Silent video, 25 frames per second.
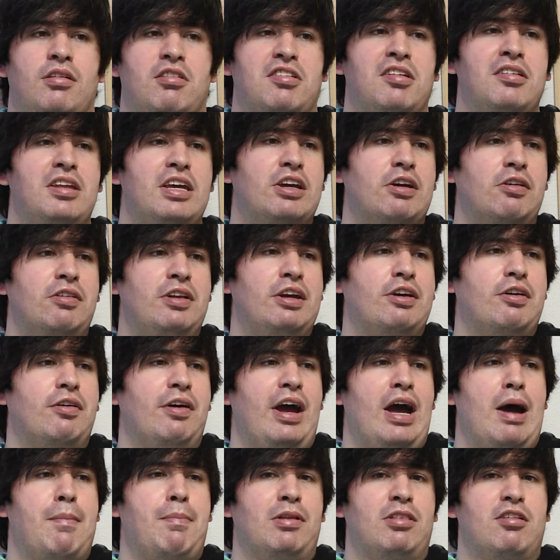There's a Nico
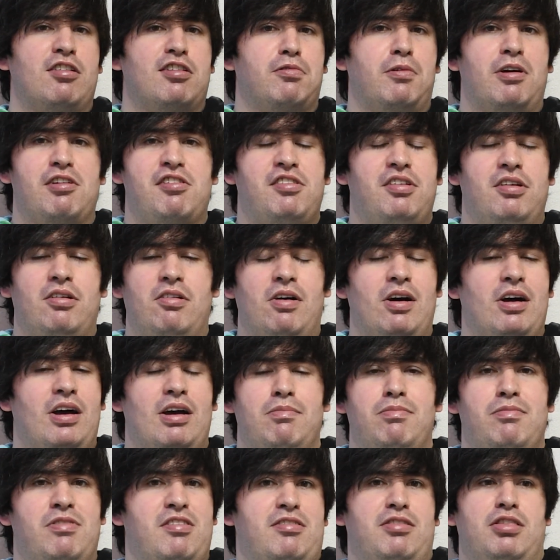Nico app on the Switch too,
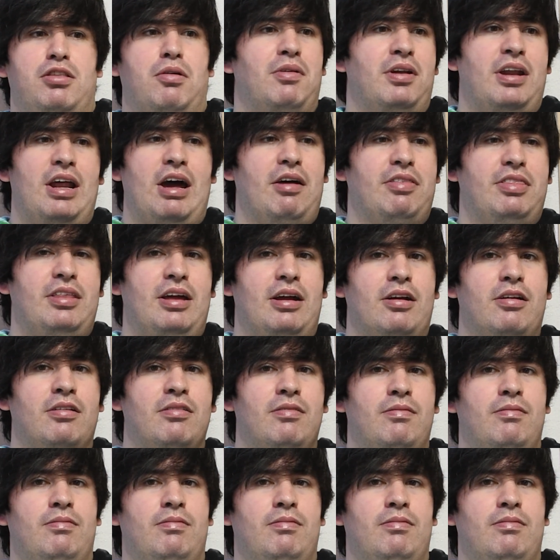uh, just throwing it out there.